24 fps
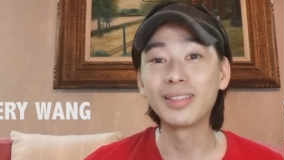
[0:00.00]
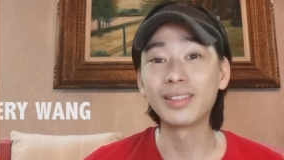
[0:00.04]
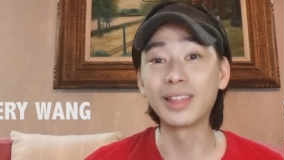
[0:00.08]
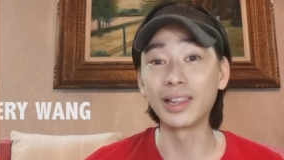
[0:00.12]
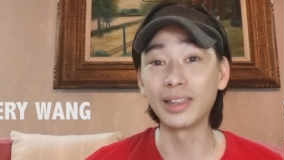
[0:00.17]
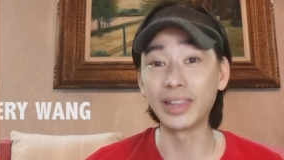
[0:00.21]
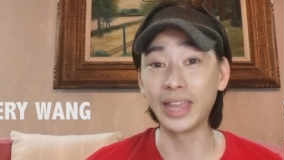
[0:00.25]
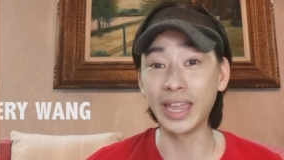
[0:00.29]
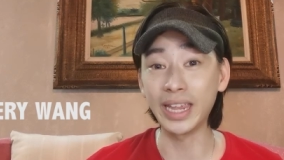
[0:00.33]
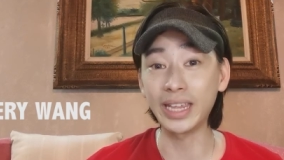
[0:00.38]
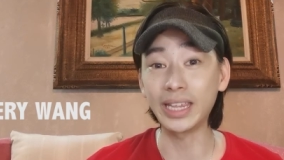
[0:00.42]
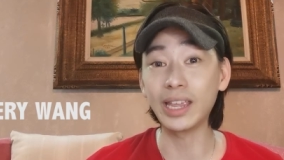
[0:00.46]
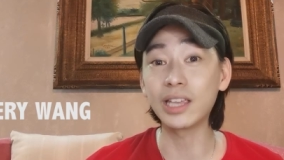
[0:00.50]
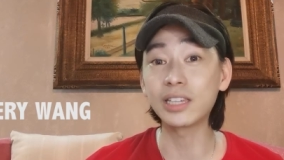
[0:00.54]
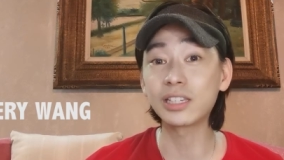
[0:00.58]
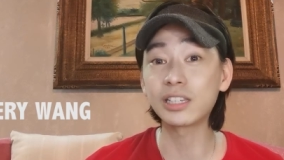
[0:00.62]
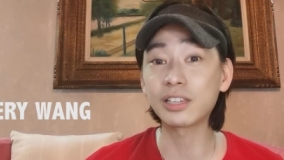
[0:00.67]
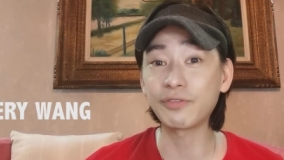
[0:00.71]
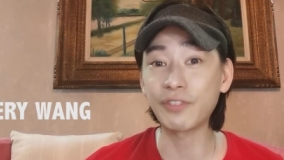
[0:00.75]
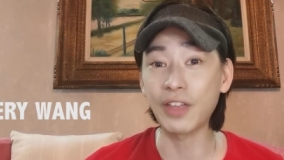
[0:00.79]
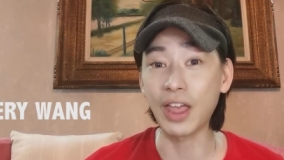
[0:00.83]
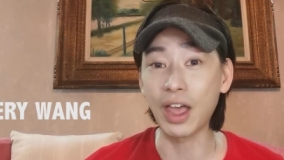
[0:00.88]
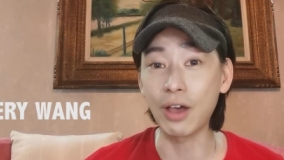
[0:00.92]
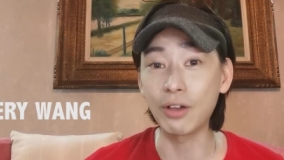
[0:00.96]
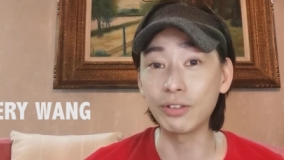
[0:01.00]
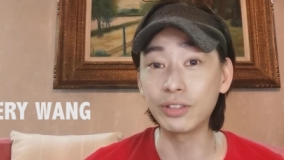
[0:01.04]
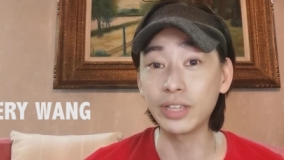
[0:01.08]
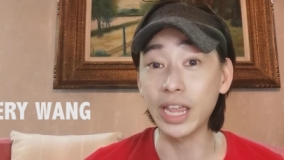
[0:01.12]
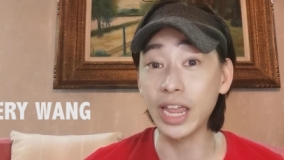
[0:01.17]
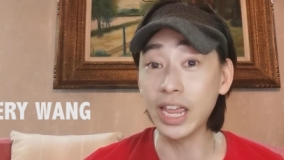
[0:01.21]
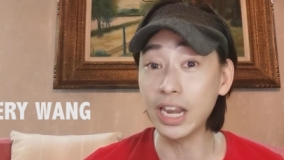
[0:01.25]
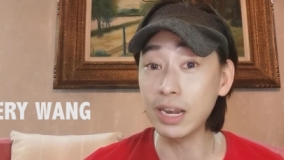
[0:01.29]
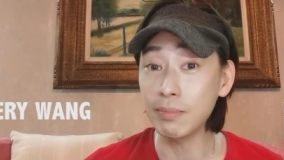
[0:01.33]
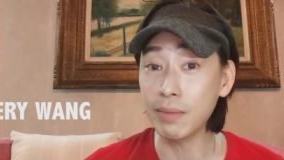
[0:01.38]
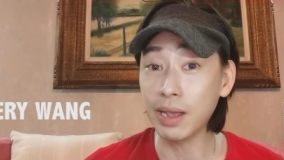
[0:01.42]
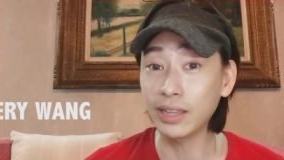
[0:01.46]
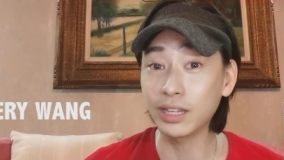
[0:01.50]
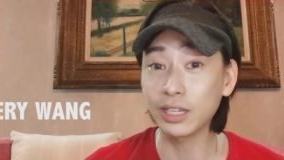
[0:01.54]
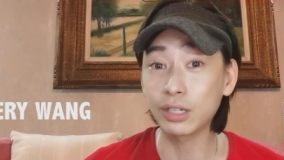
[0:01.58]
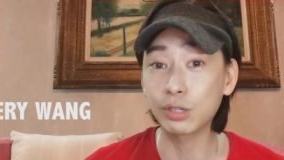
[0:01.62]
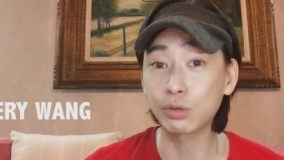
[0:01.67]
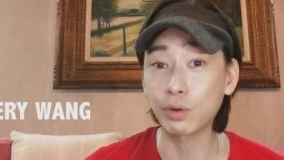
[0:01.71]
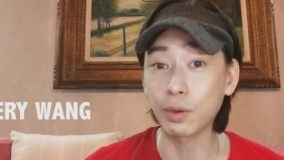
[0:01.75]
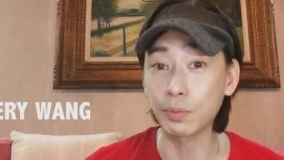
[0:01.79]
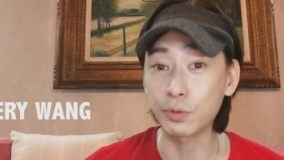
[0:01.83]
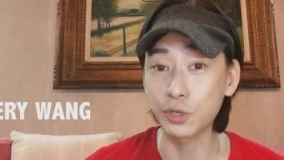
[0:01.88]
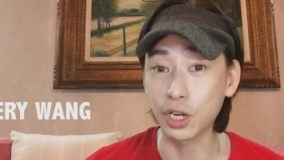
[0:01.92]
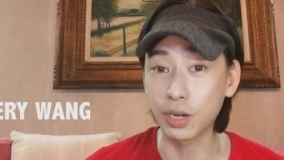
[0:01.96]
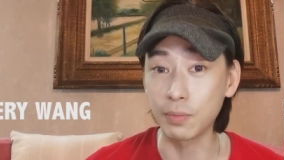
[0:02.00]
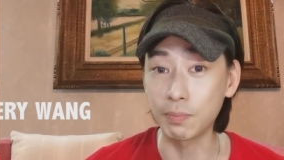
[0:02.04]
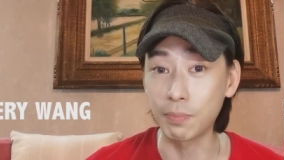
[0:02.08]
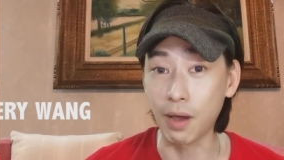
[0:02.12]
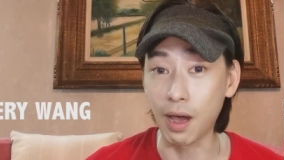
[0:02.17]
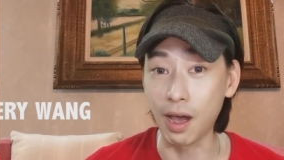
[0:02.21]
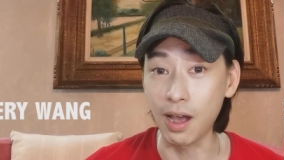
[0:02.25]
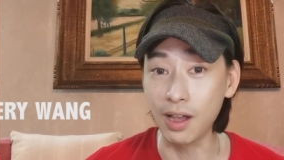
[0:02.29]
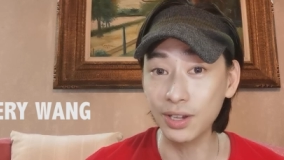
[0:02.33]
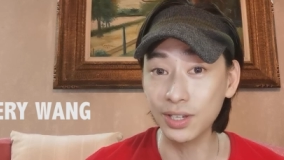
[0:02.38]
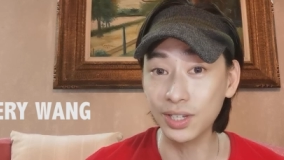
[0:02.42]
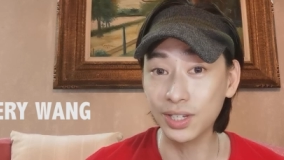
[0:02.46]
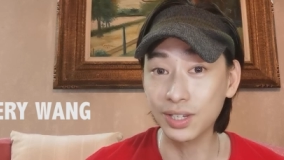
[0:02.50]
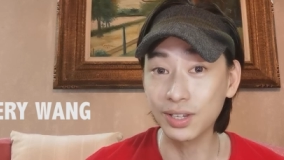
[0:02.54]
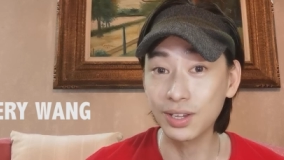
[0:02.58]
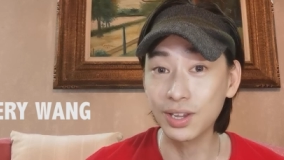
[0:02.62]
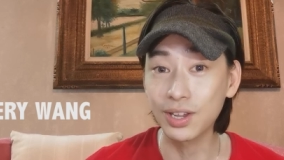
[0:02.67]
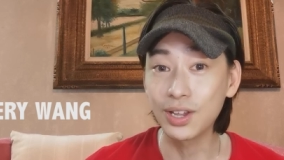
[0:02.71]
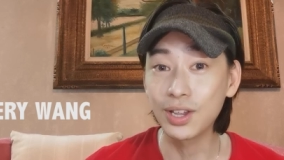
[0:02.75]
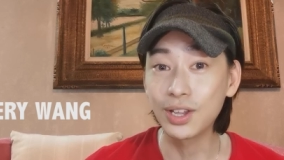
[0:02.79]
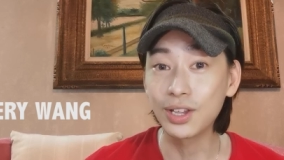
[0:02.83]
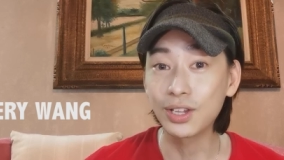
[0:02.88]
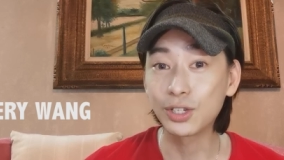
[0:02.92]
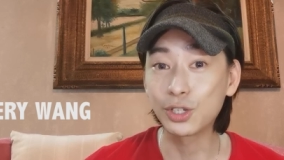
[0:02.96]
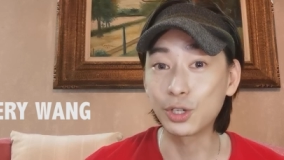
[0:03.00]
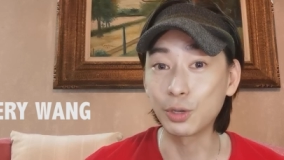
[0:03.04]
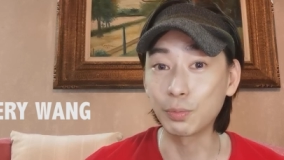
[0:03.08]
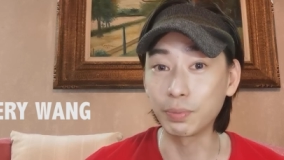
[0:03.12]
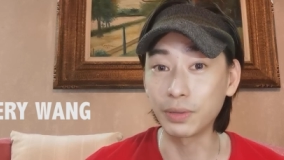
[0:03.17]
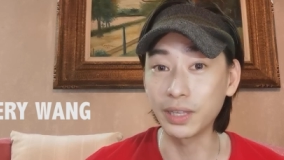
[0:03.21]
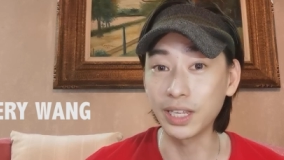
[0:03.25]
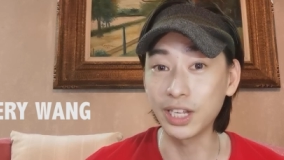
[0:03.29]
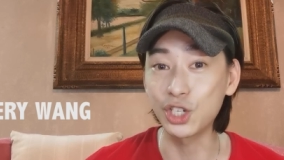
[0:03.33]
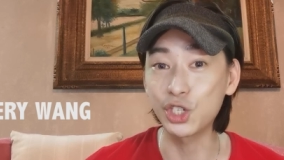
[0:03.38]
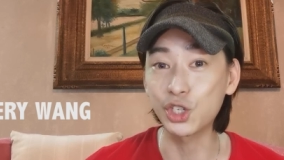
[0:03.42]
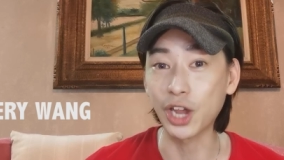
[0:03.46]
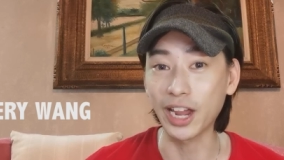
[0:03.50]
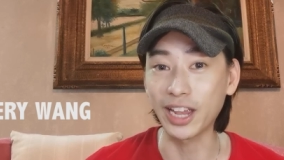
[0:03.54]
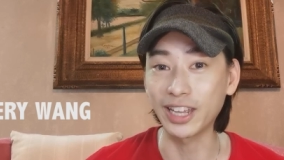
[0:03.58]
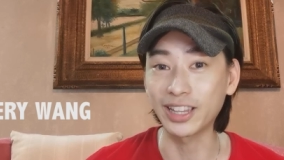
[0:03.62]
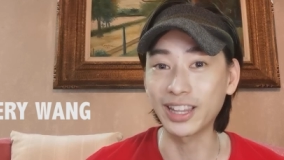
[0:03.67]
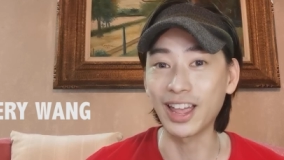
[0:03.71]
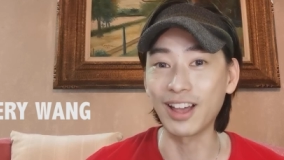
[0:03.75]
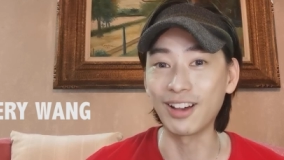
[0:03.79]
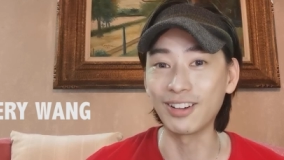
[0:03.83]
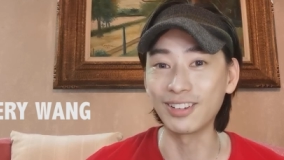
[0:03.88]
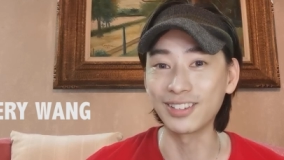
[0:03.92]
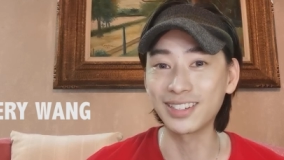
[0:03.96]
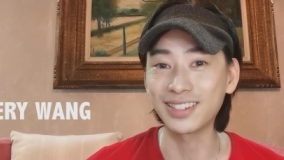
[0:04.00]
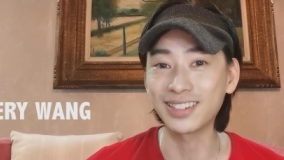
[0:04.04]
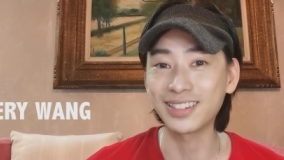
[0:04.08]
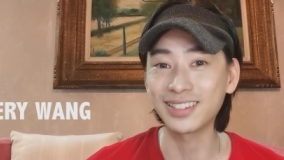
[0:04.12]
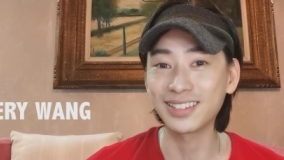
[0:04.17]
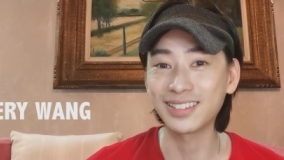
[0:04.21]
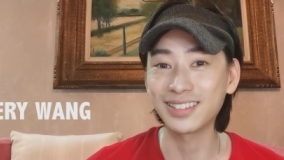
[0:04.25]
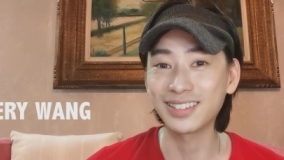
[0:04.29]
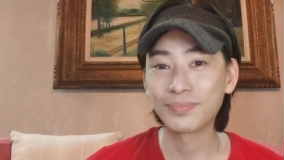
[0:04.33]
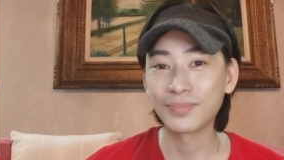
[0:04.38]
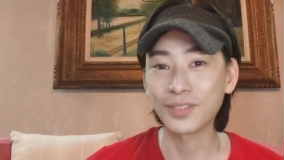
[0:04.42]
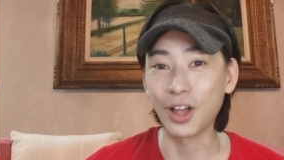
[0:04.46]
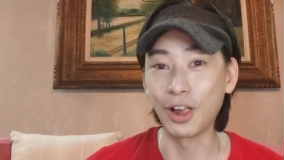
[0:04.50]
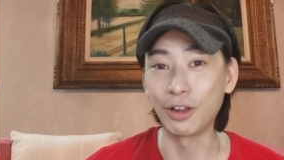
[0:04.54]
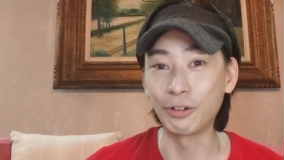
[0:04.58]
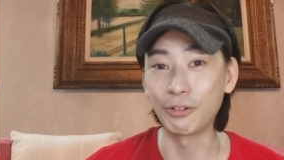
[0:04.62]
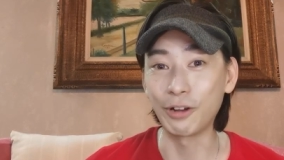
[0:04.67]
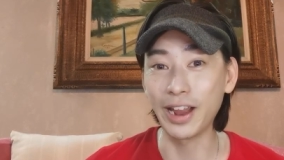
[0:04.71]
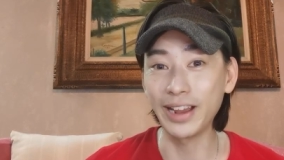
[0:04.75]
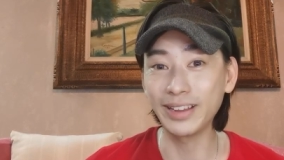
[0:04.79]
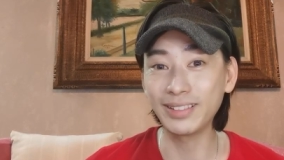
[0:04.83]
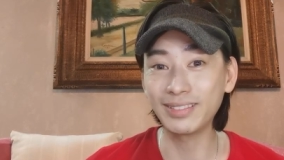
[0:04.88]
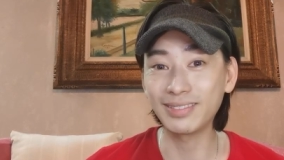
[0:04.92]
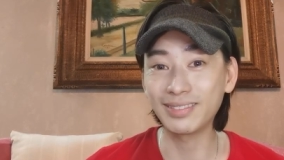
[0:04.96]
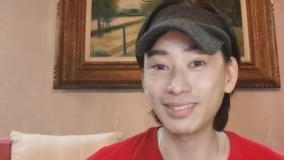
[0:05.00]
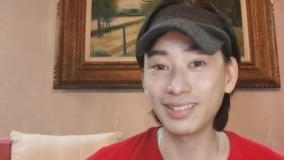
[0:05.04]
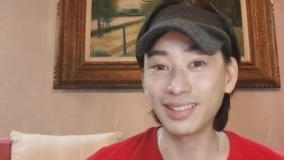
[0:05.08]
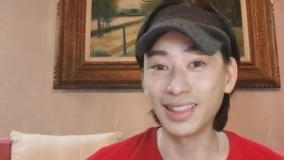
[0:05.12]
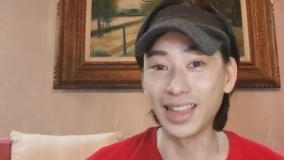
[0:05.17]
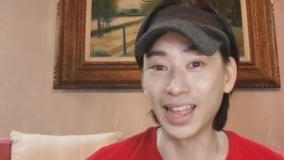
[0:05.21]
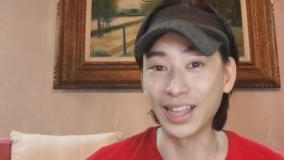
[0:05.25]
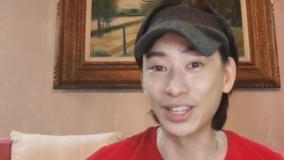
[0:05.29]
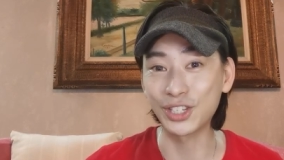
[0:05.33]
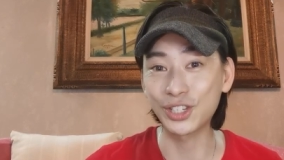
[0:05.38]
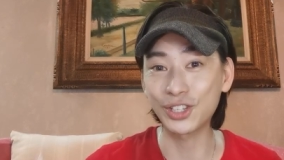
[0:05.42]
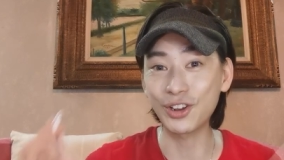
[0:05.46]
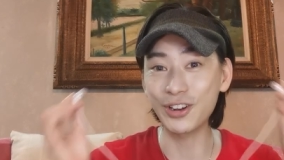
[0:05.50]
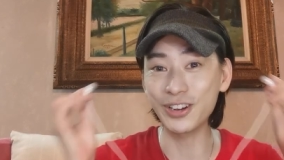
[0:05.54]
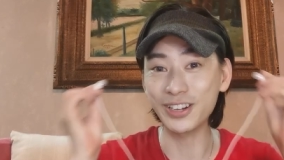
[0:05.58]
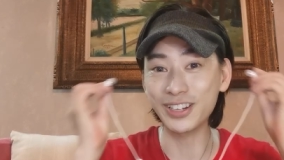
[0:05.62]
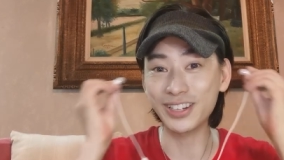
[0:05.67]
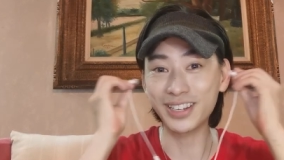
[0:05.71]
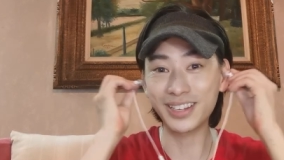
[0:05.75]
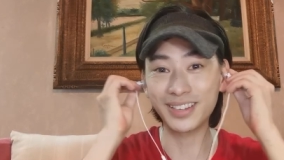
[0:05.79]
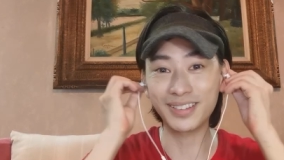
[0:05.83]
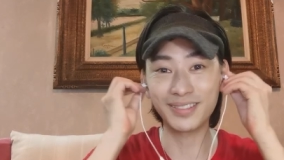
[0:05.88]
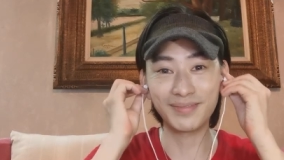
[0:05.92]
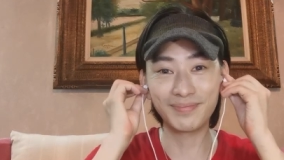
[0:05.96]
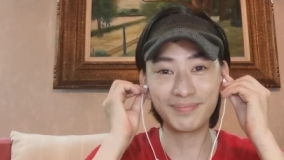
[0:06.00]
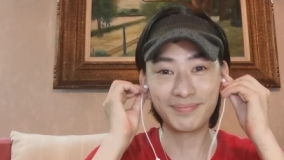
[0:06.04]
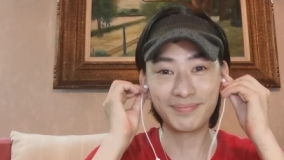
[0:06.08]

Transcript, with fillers: The link is found in my description box, so please check it out. Alright, let's start!